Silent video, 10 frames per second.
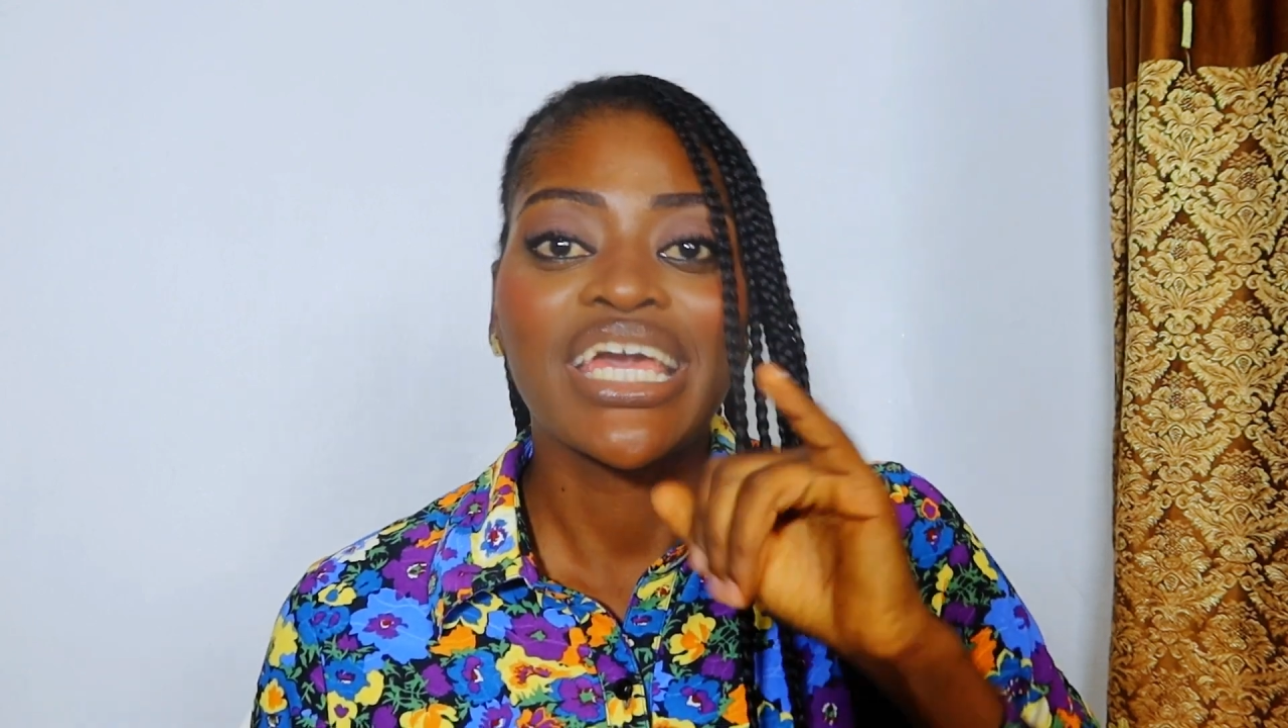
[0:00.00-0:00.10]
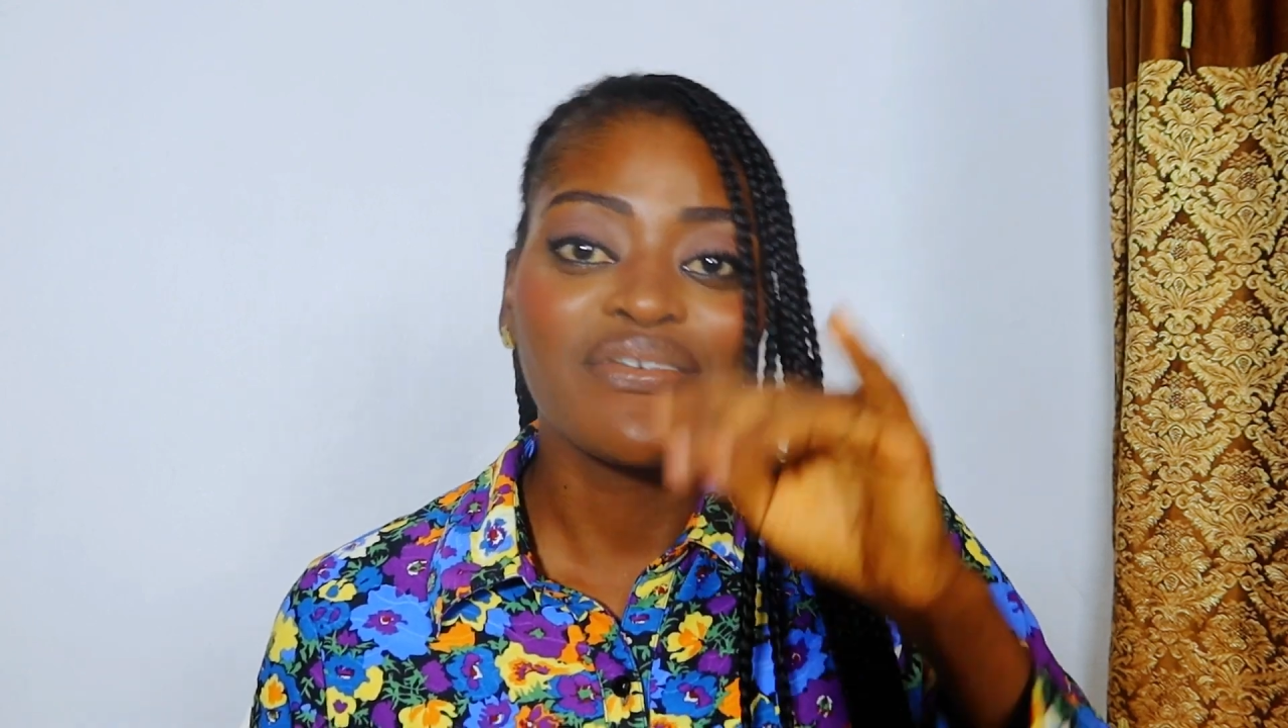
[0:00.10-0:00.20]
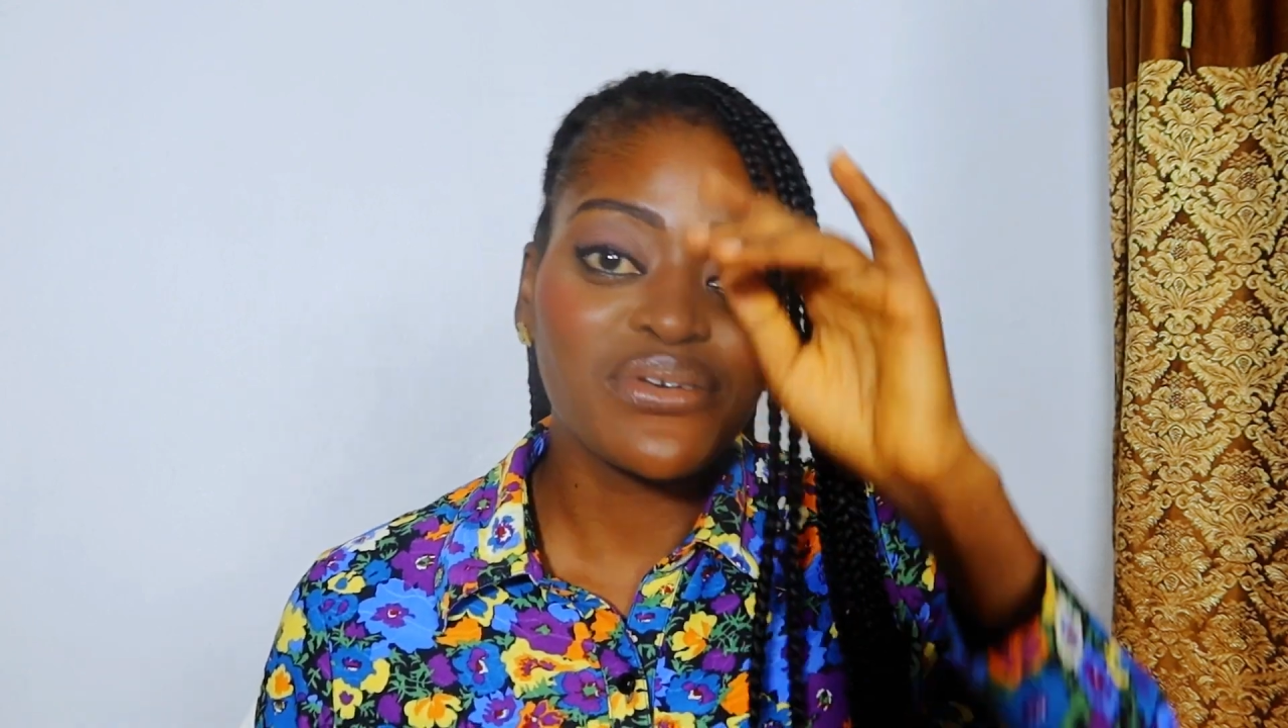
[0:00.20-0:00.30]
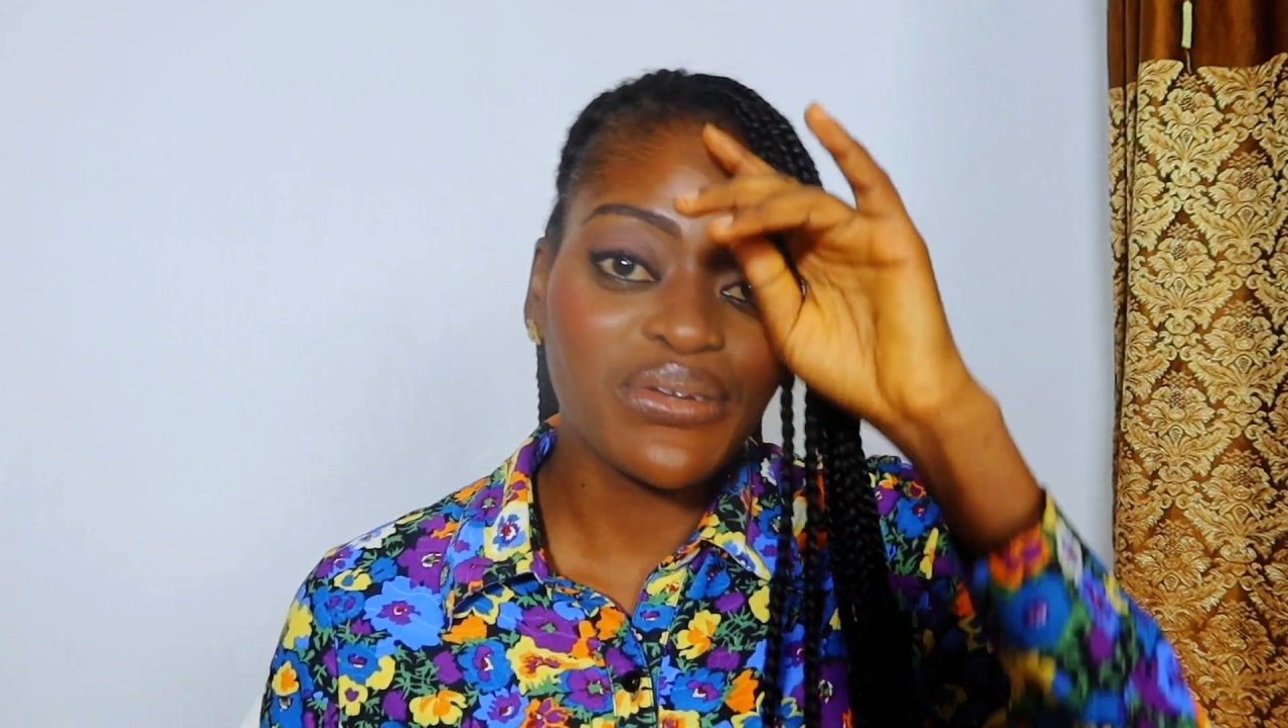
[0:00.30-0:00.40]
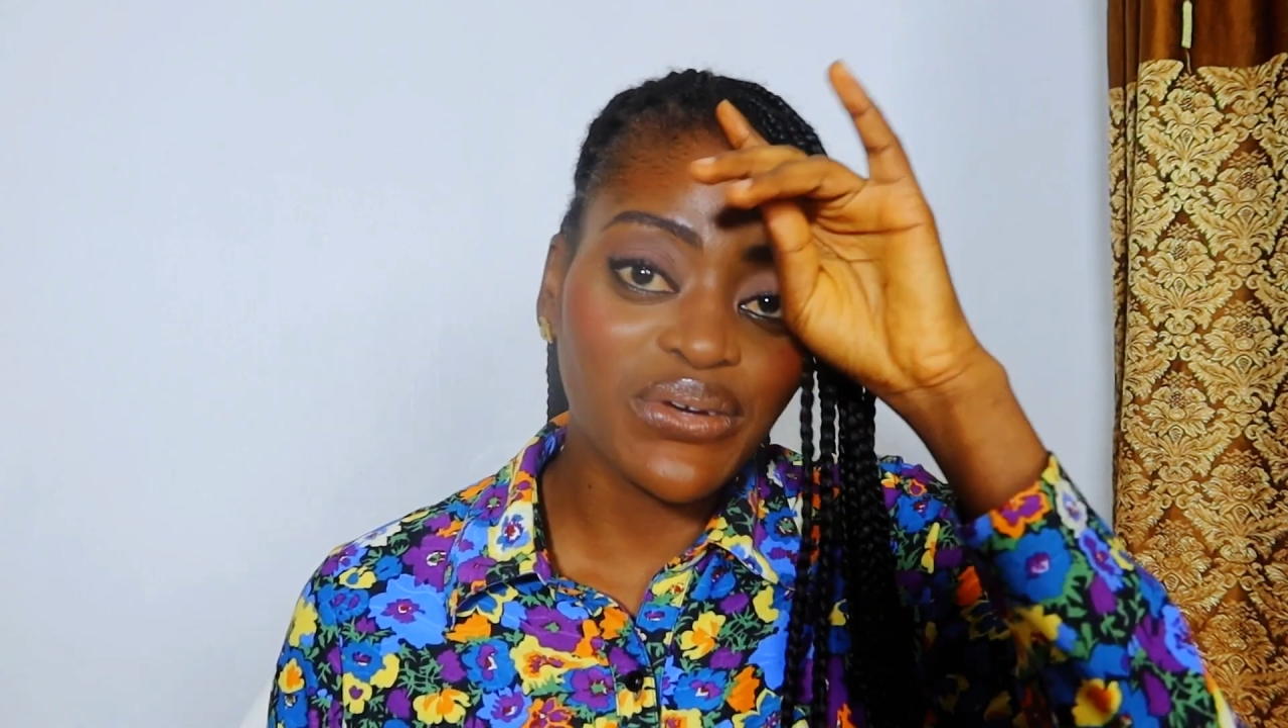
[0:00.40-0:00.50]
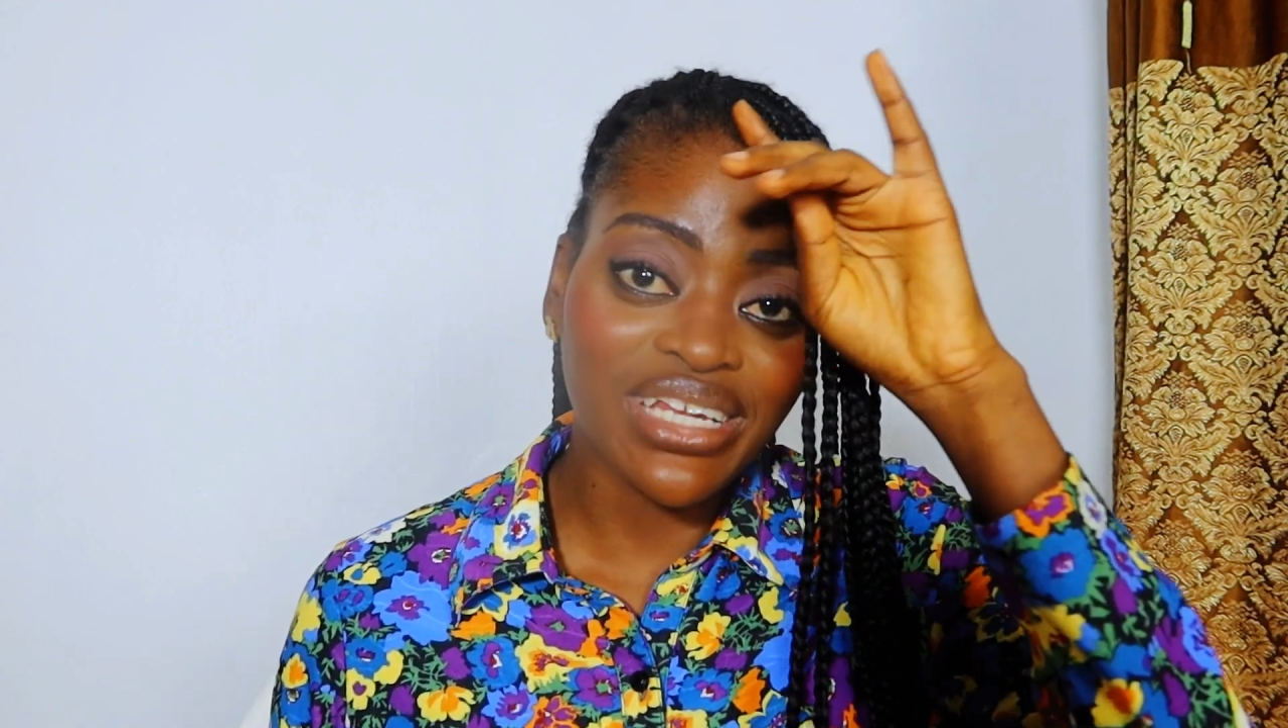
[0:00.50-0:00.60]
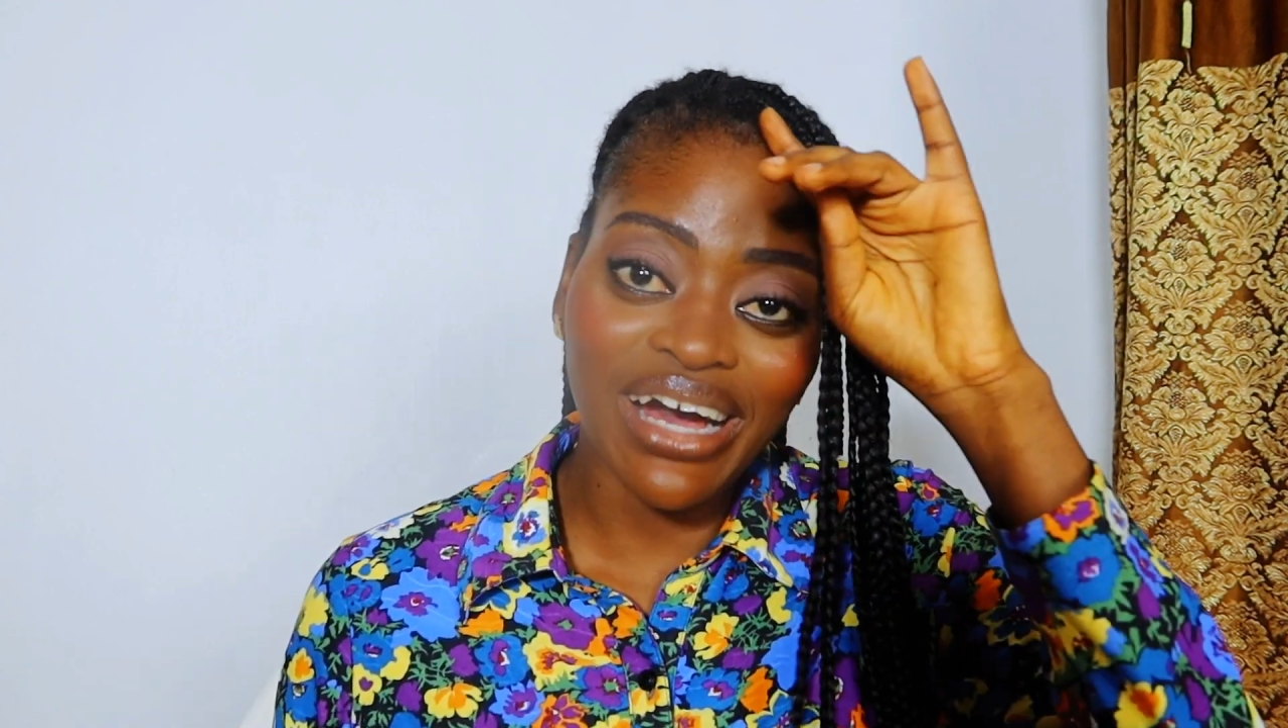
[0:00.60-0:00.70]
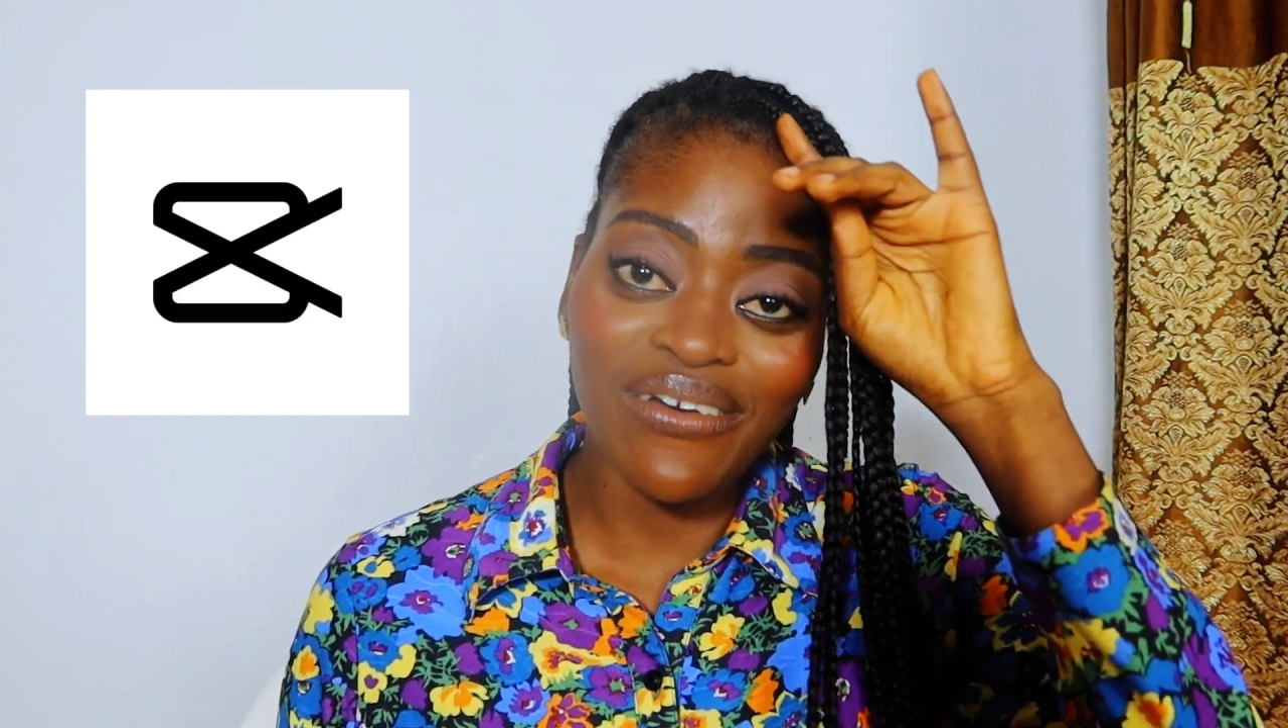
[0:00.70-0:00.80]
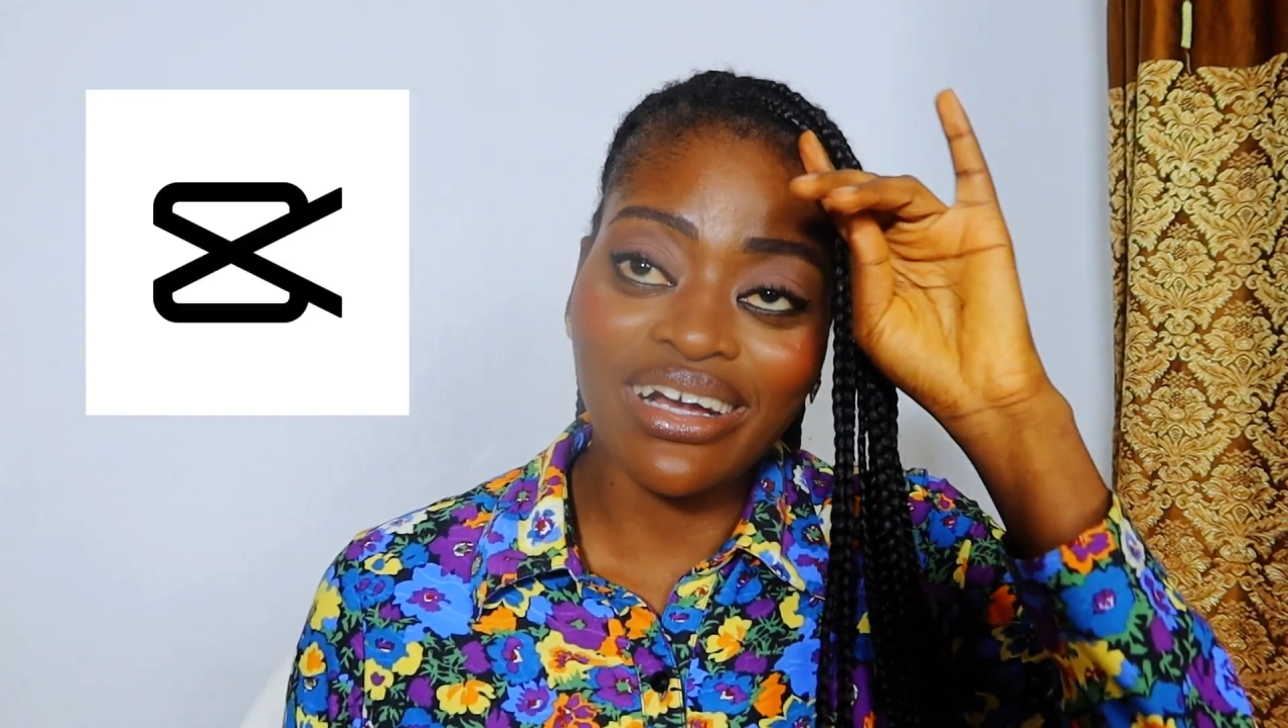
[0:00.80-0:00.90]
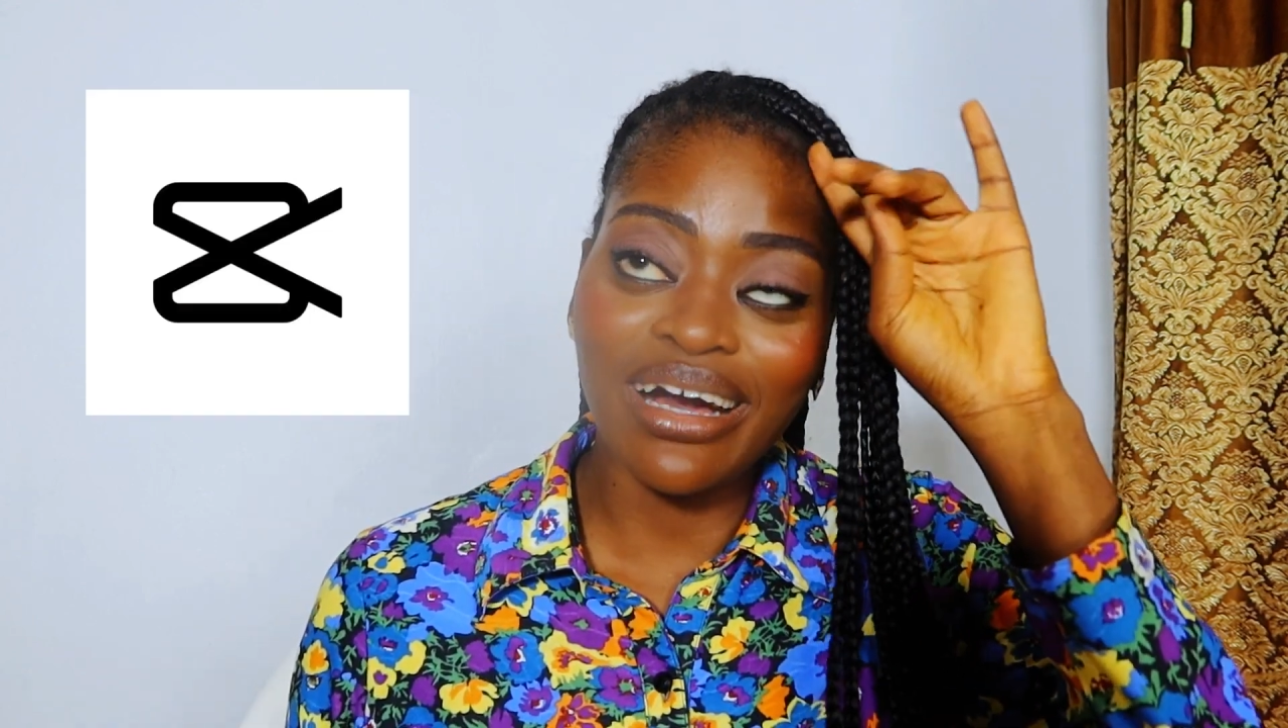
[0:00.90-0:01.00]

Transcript: Even though now